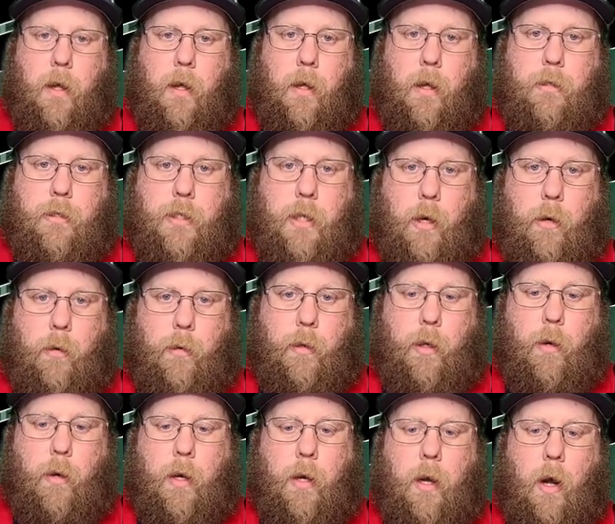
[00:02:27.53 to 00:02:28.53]
So you
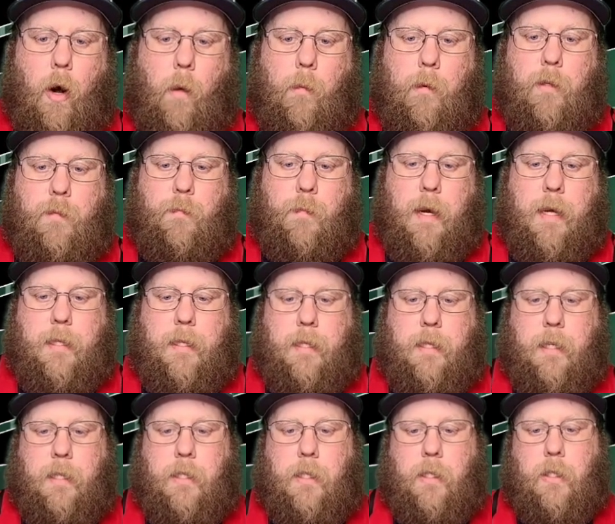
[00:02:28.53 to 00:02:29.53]
can almost bet that
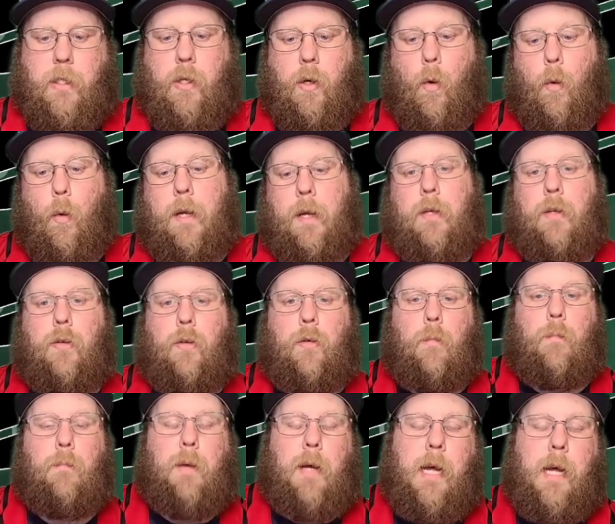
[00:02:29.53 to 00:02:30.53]
this is going to
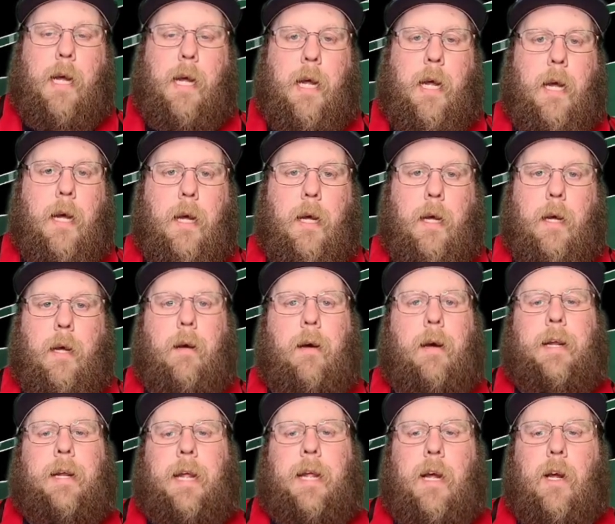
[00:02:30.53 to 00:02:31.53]
be
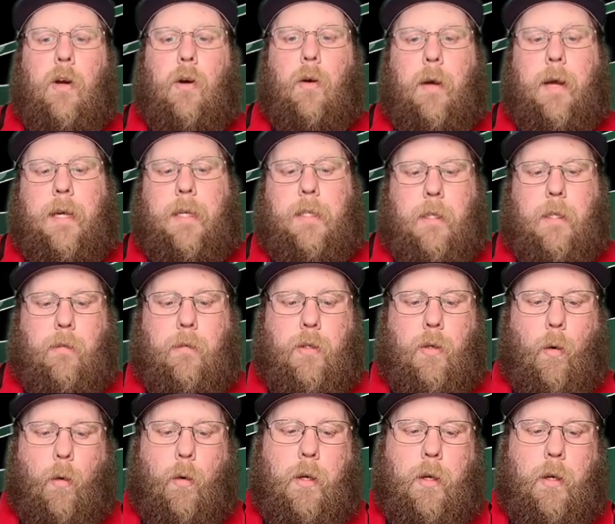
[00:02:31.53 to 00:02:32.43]
an increase. There's going to